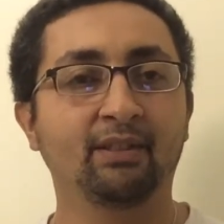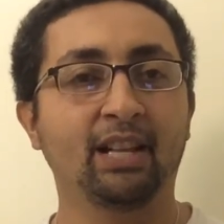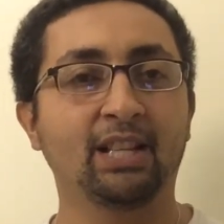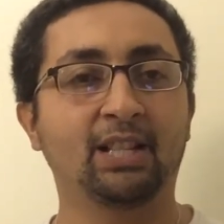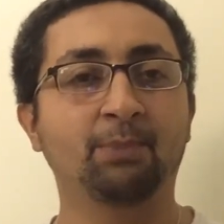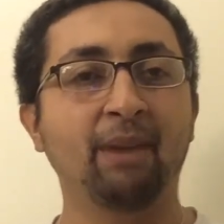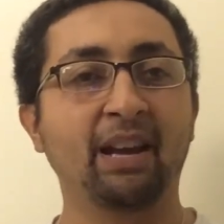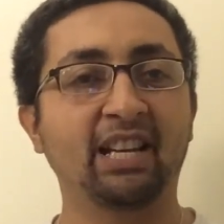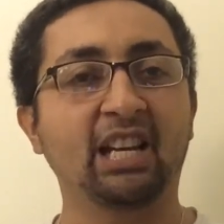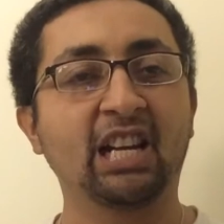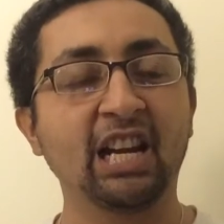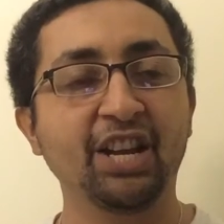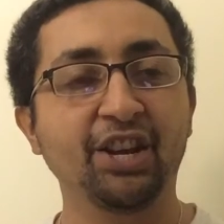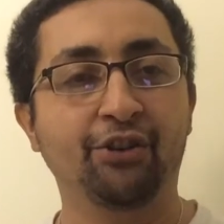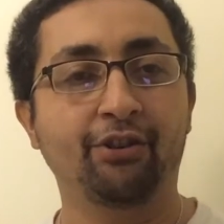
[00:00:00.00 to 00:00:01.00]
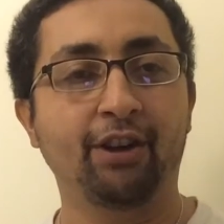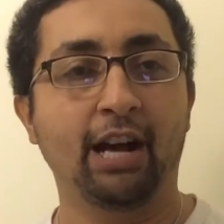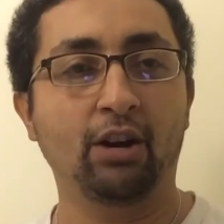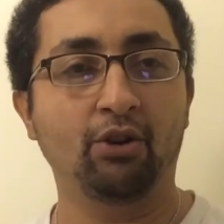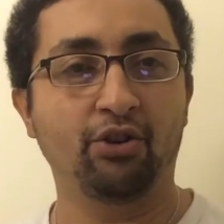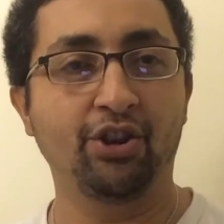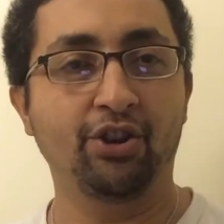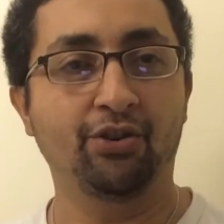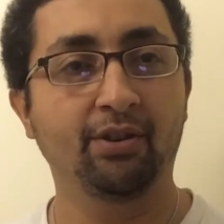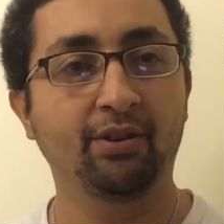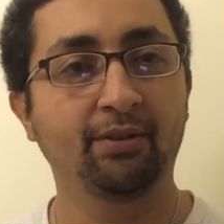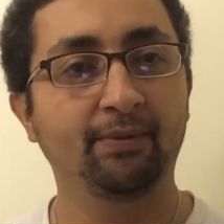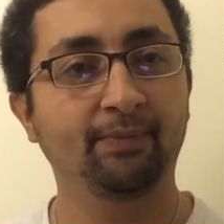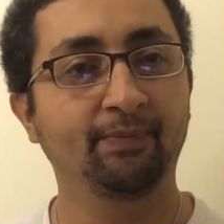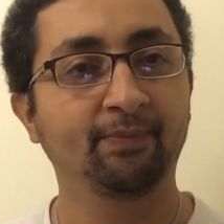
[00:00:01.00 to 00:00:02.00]
let's make it clear out here.
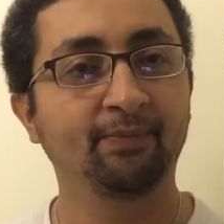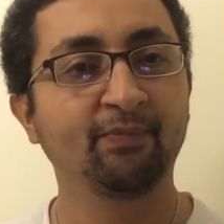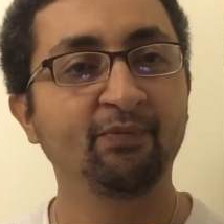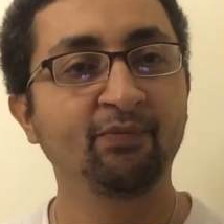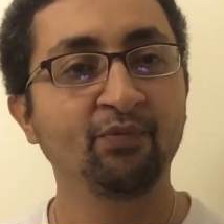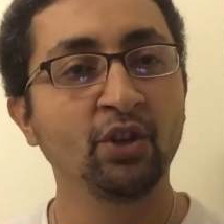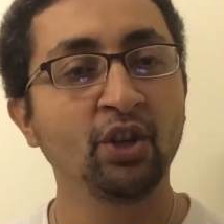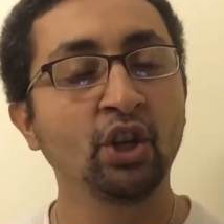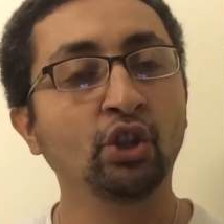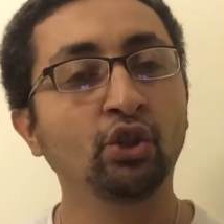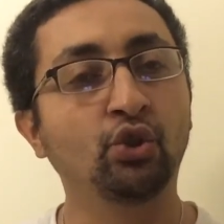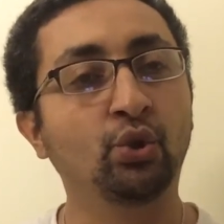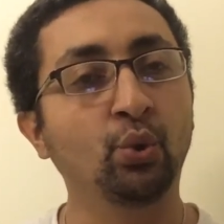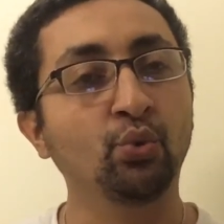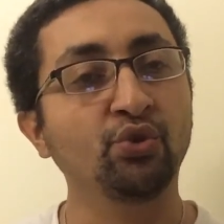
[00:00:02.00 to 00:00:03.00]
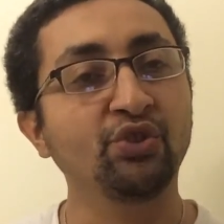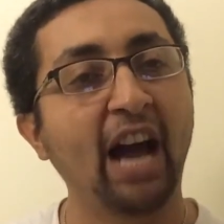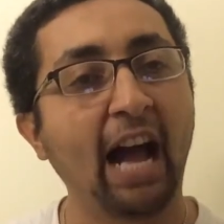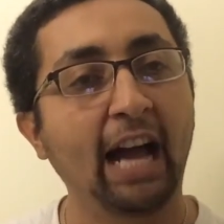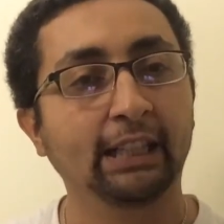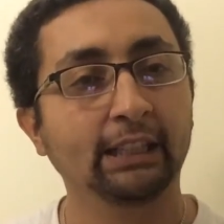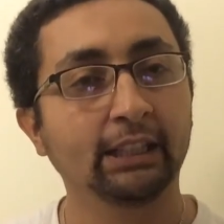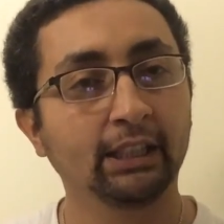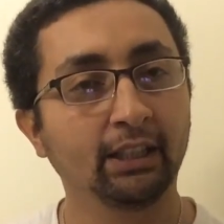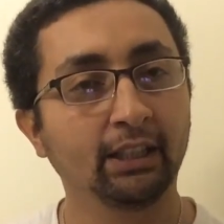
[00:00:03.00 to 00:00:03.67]
Do not,